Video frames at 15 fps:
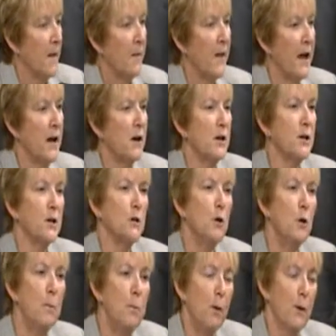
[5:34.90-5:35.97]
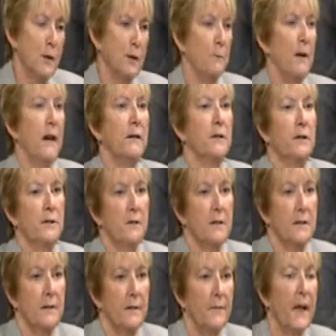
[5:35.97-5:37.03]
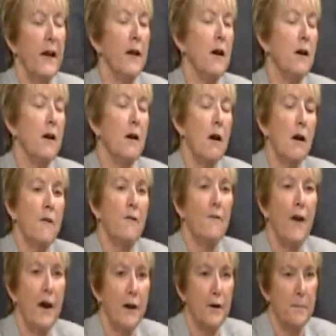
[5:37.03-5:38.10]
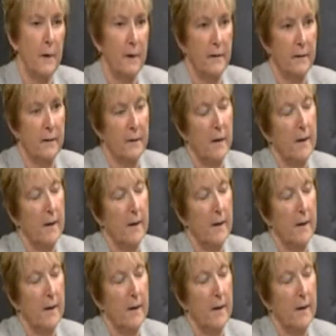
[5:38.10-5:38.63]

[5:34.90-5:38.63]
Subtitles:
They are school board directors. They are our firemen.